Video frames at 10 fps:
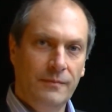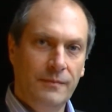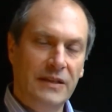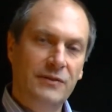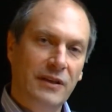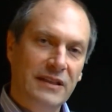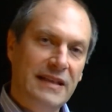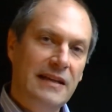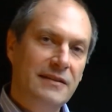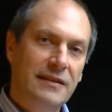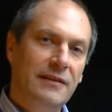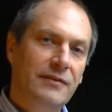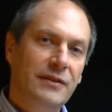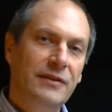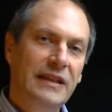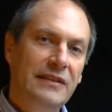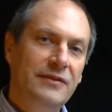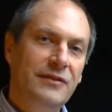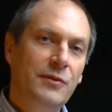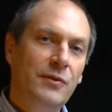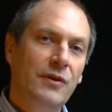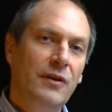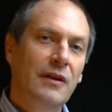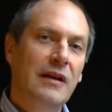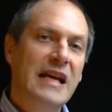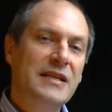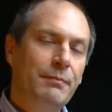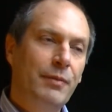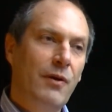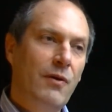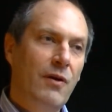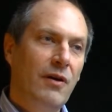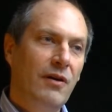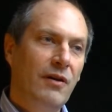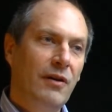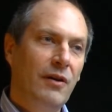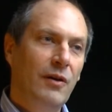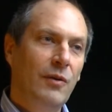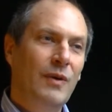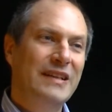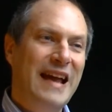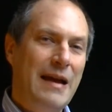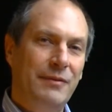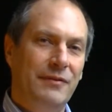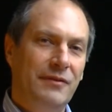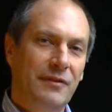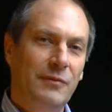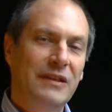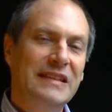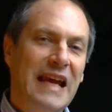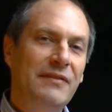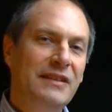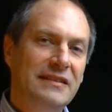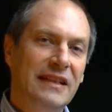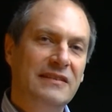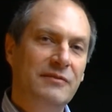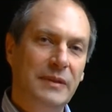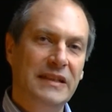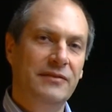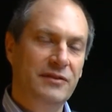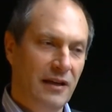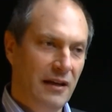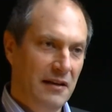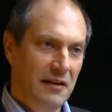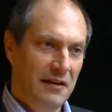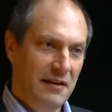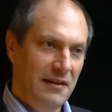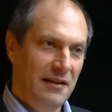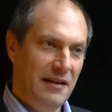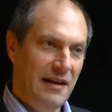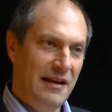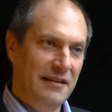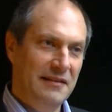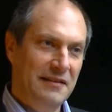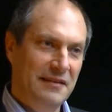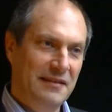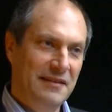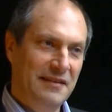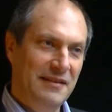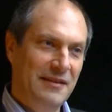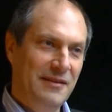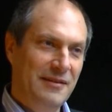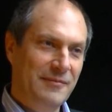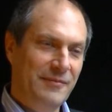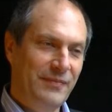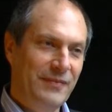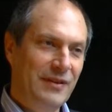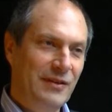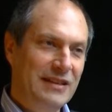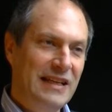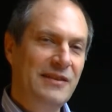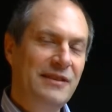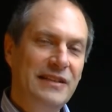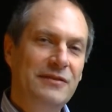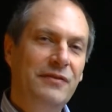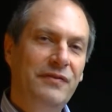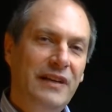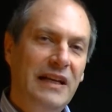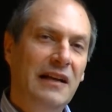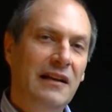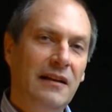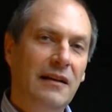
But to understand yourself, you need to explore what happened, what gave these negative beliefs. And you can say you need to feel